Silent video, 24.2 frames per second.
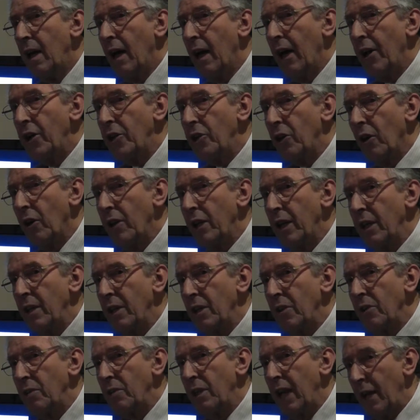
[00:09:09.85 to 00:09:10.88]
and joining
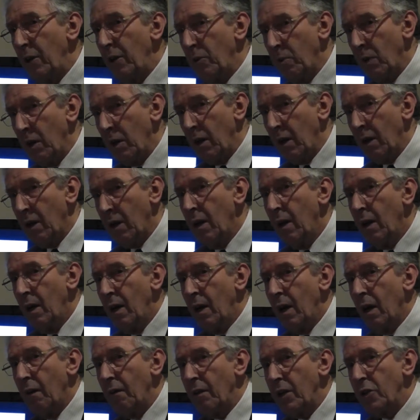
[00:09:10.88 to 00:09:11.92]
this network of